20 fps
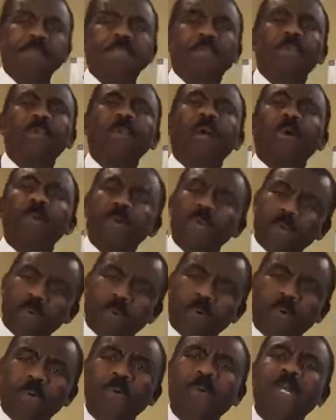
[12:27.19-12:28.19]
So now you
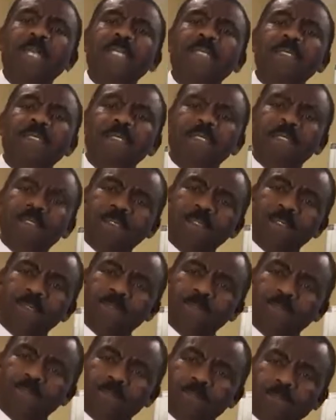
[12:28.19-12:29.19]
know what it's
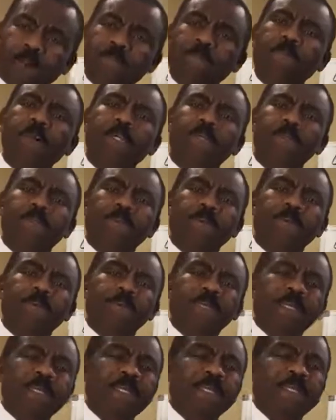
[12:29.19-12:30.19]
referring to.
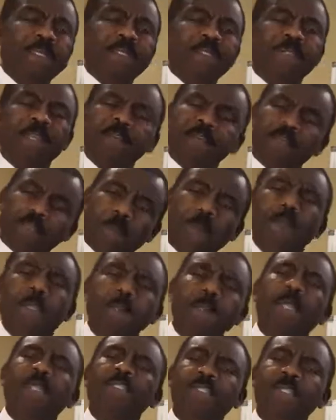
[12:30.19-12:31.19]
So if
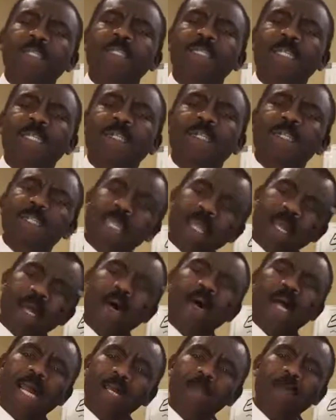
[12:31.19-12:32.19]
somebody mentions it, you say,
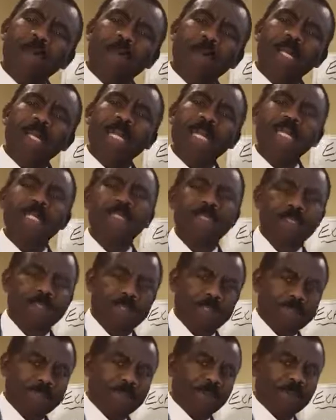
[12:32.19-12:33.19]
oh, I know what that
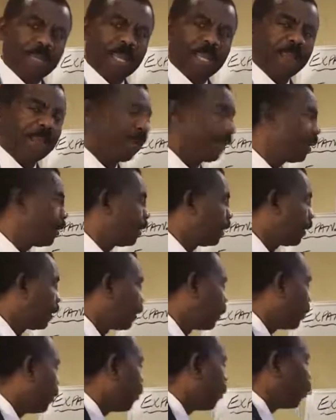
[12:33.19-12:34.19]
is, okay?
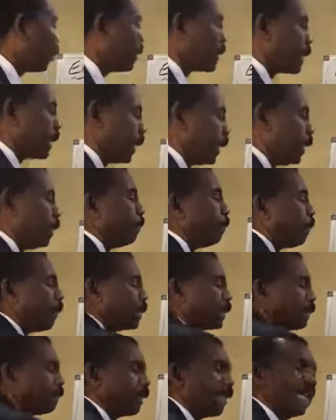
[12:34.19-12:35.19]
You could still
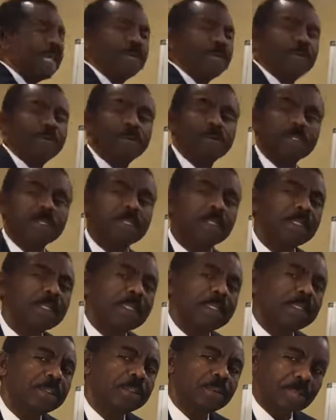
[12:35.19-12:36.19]
multiply those
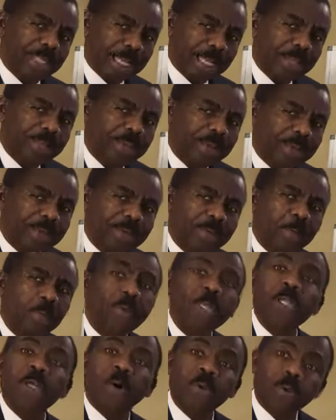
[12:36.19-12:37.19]
together
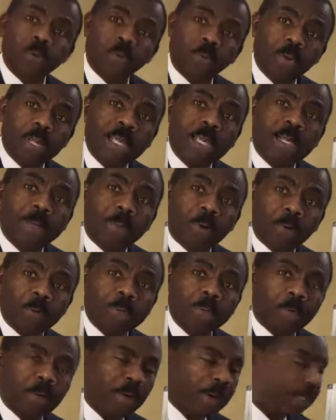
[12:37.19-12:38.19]
without knowing
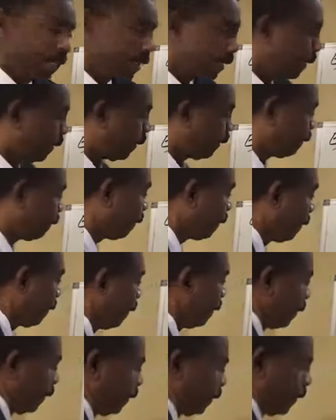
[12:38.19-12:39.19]
about FOIL.
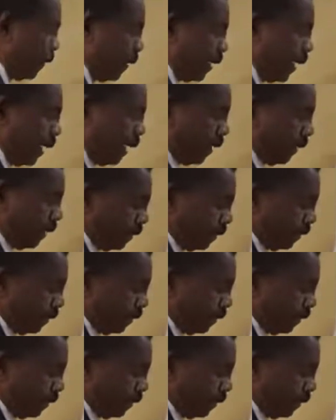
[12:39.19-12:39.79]
Okay.